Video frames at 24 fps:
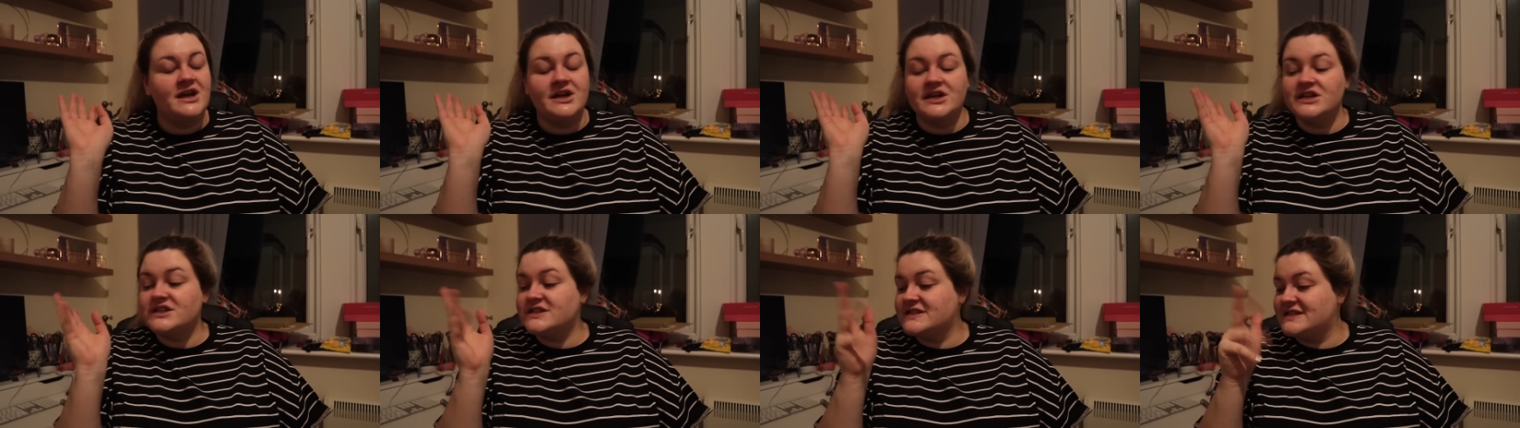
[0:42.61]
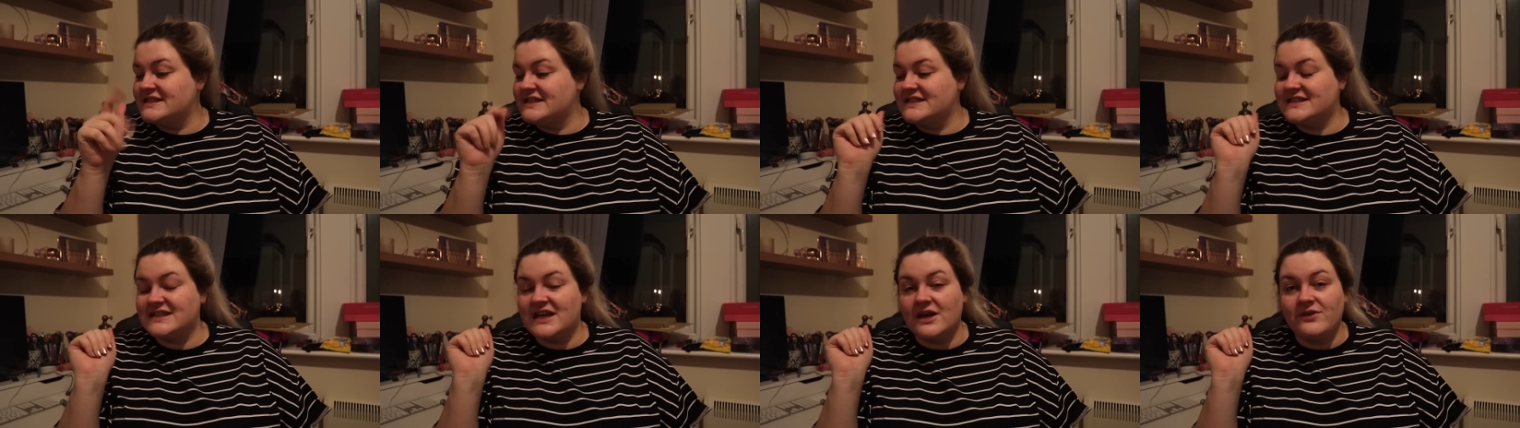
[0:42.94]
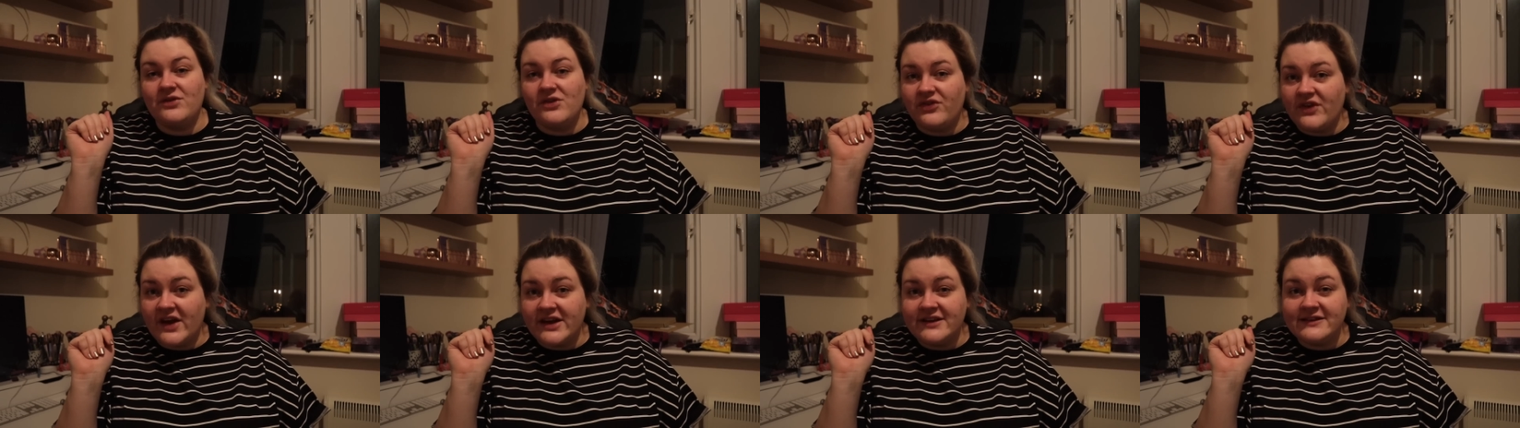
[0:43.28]
you just need to give
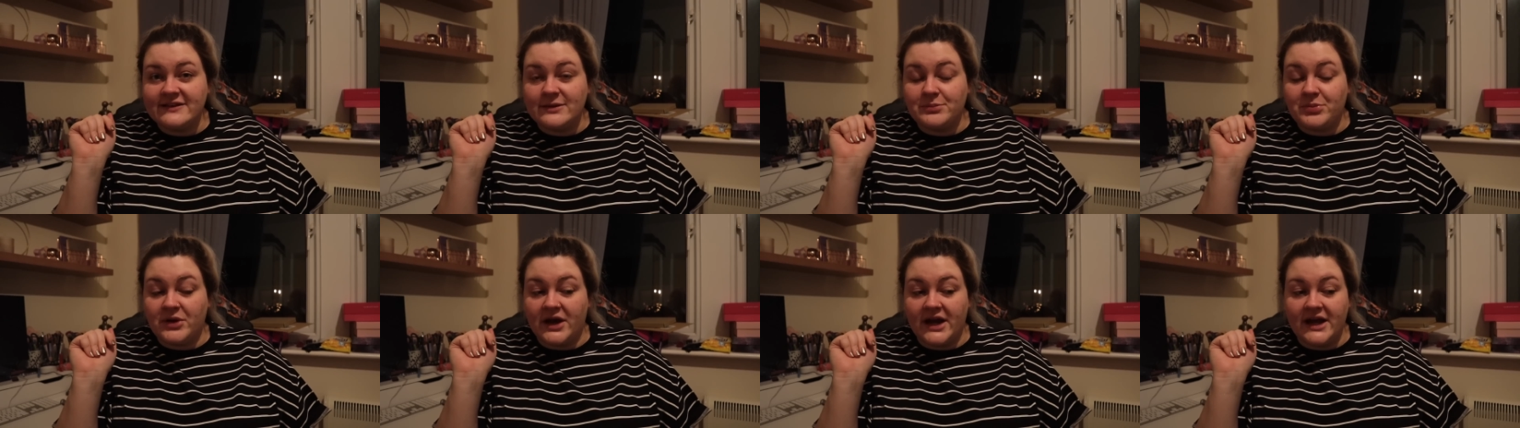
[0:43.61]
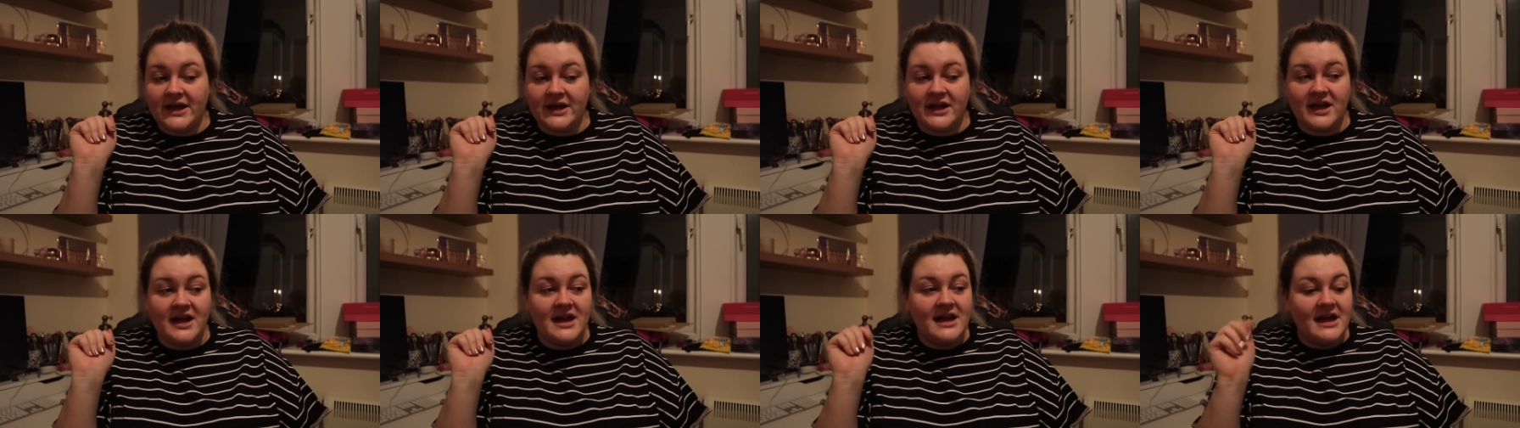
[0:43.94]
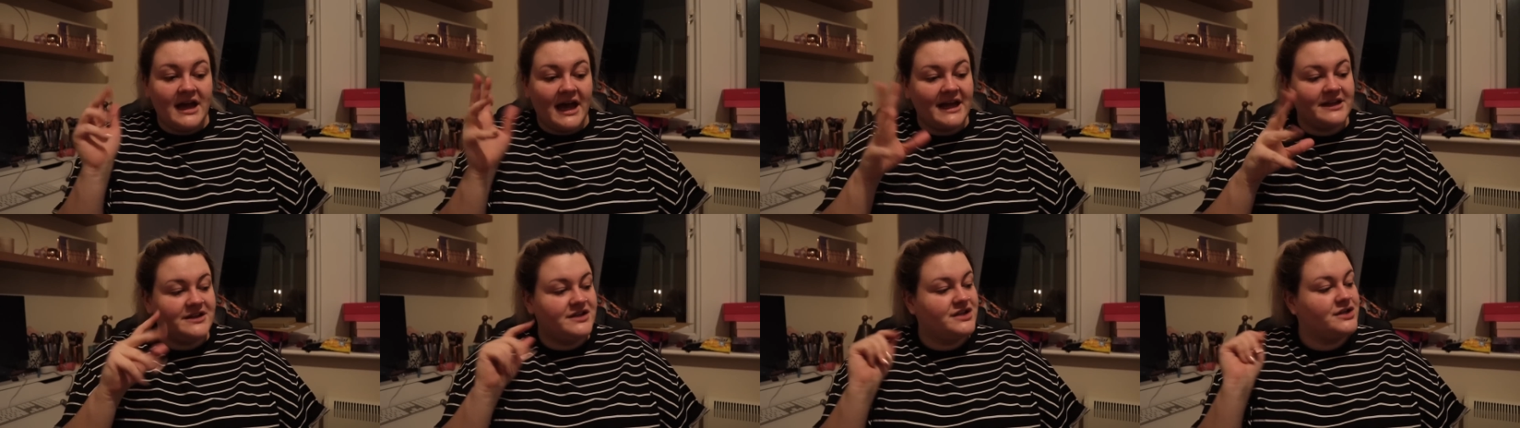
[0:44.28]
your face a break,
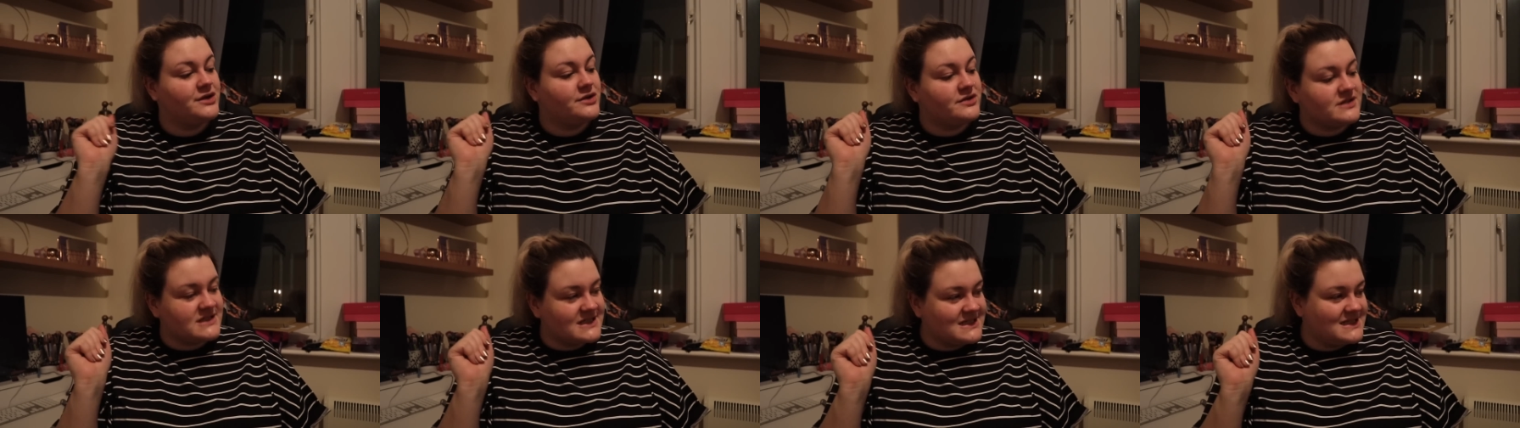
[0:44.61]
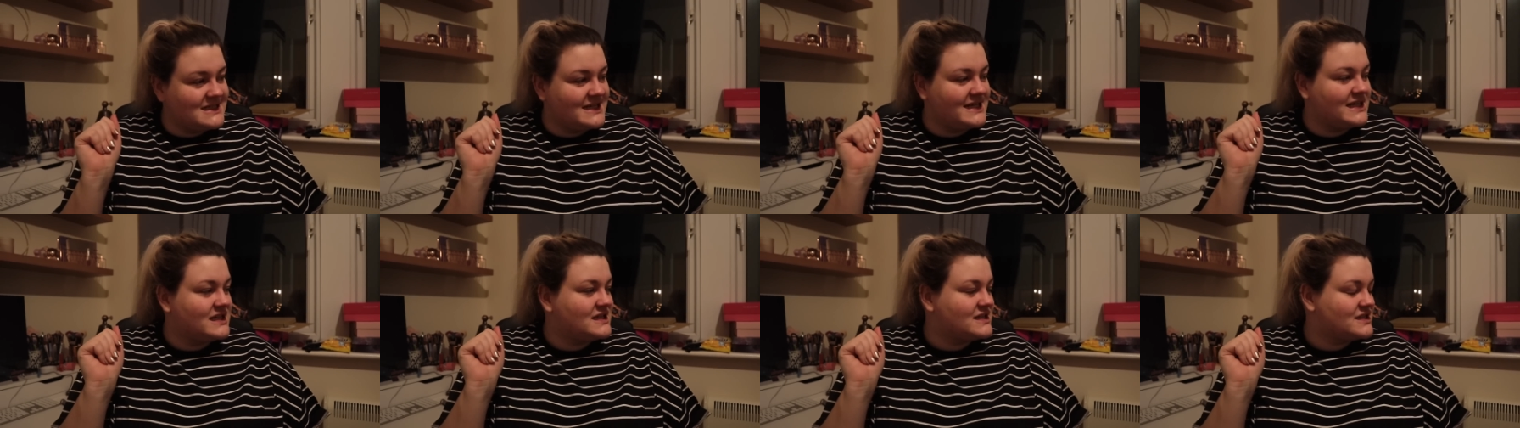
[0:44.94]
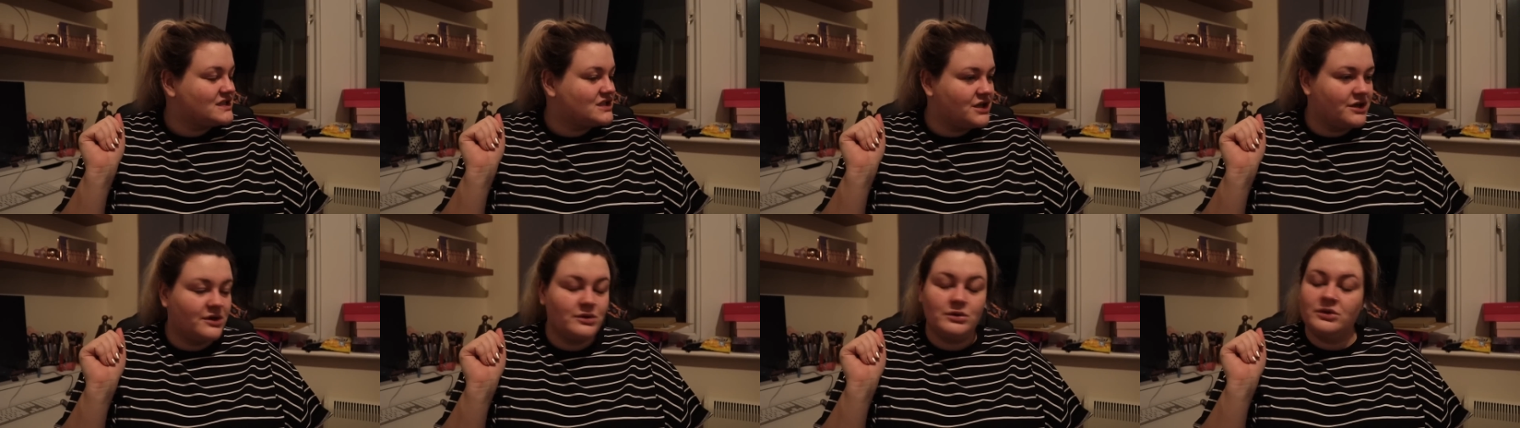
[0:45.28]
and you just need
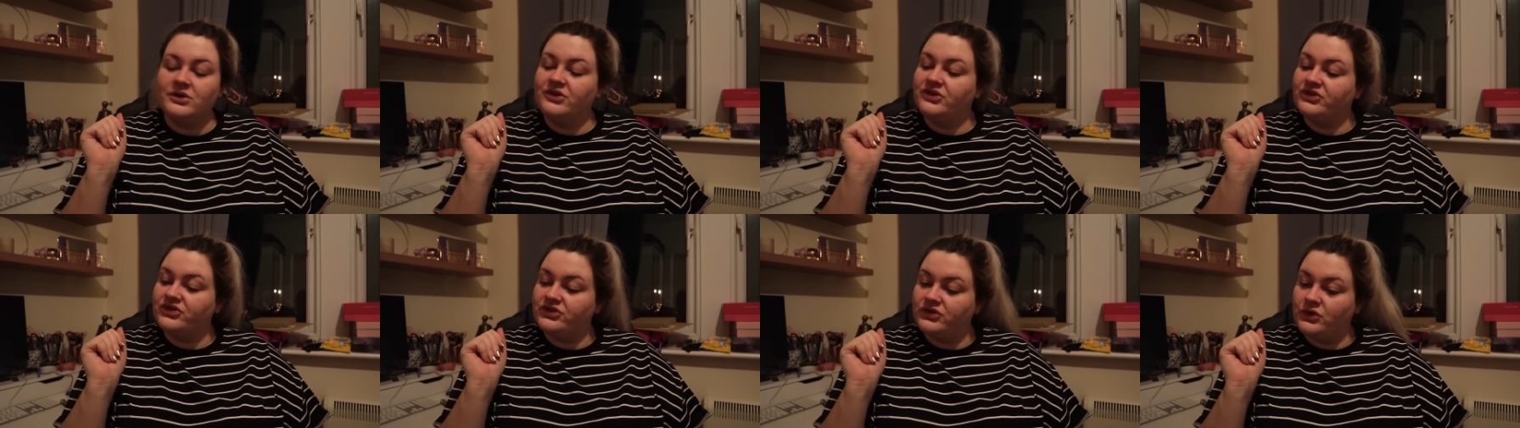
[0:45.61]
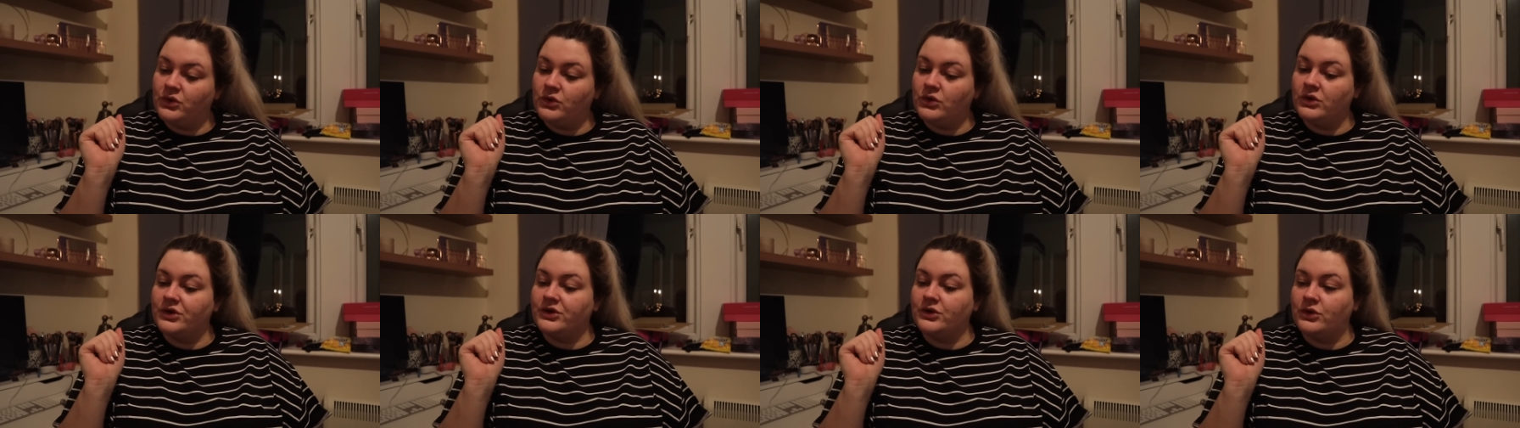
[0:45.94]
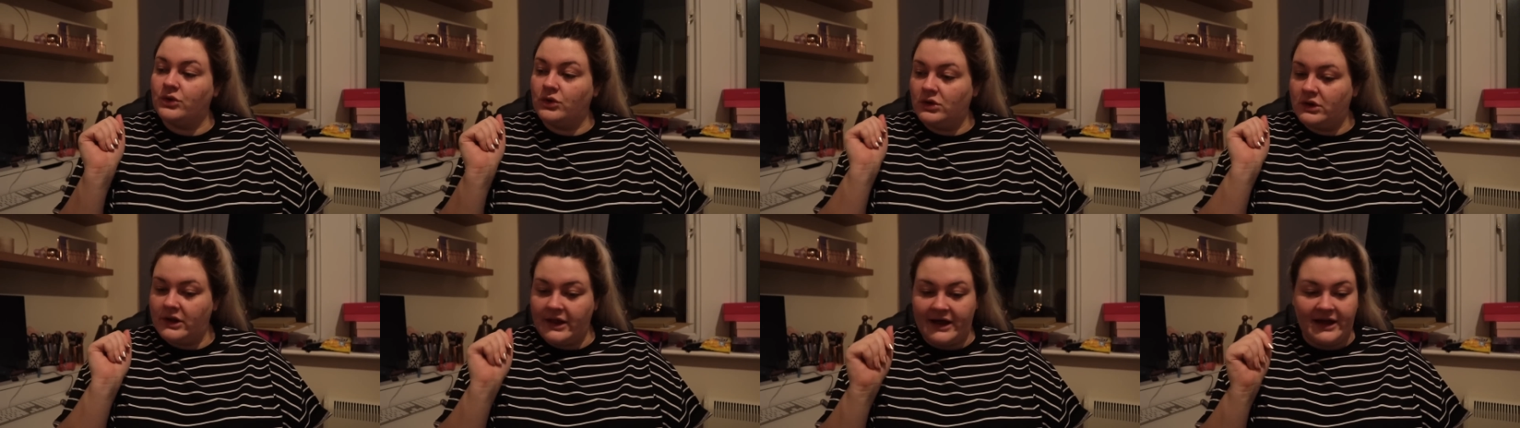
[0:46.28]
to sort
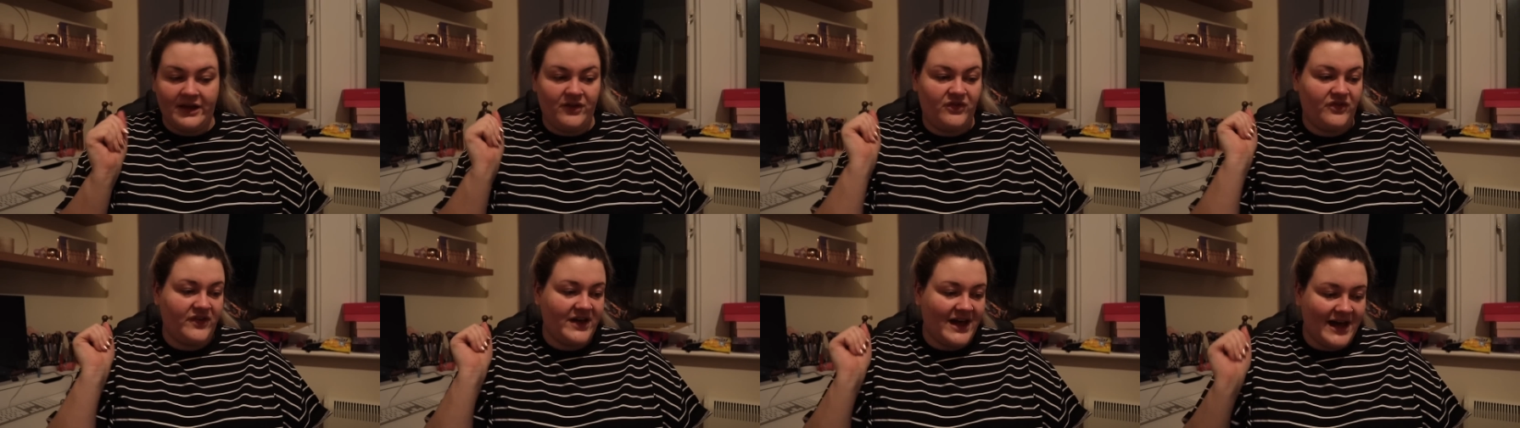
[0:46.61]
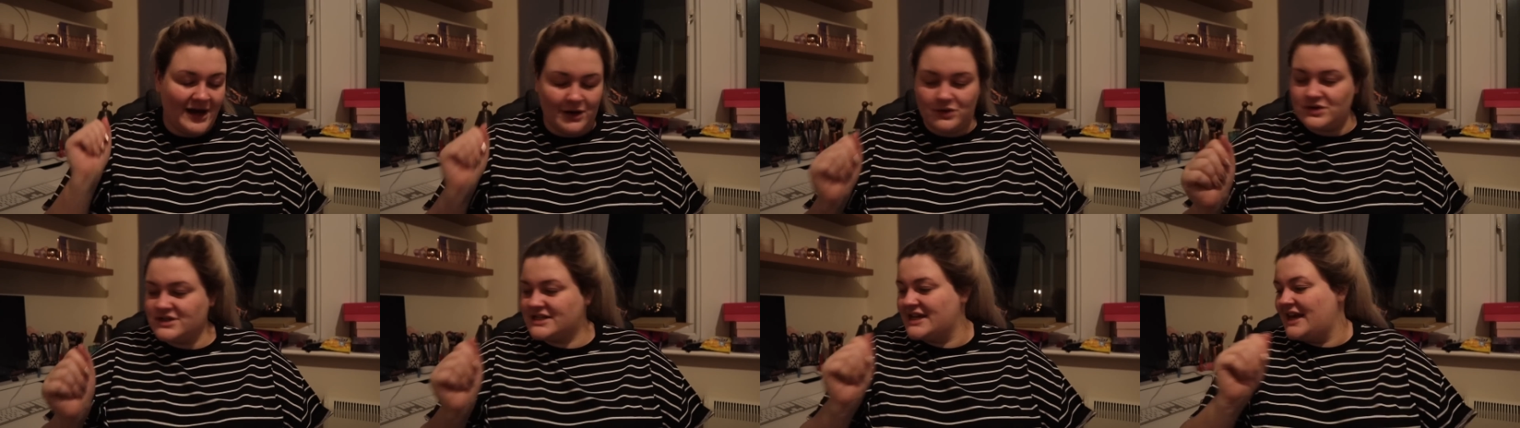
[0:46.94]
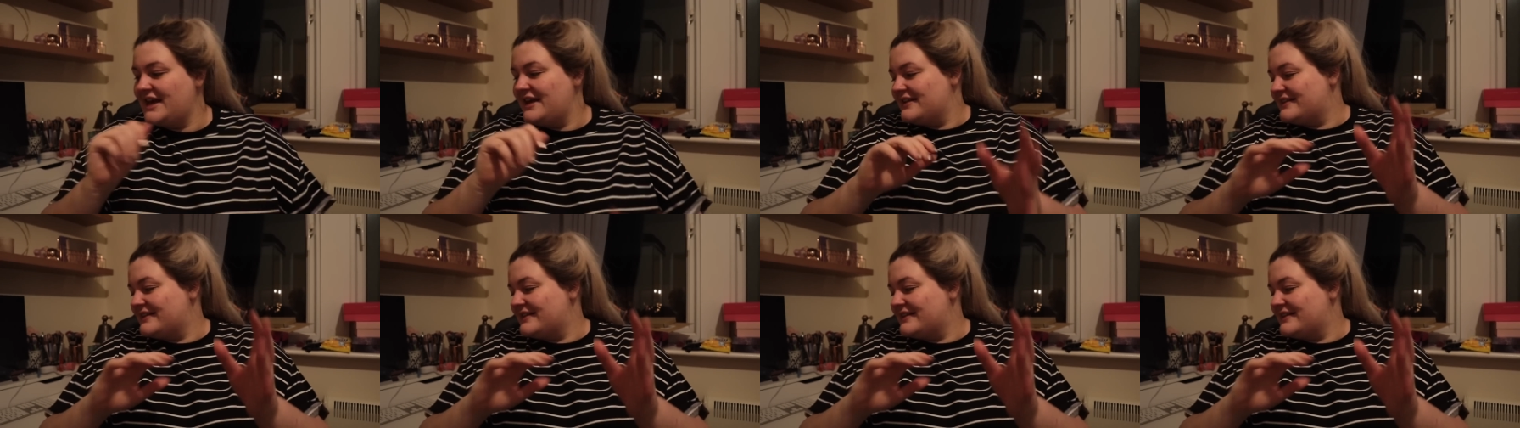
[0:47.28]
your life out.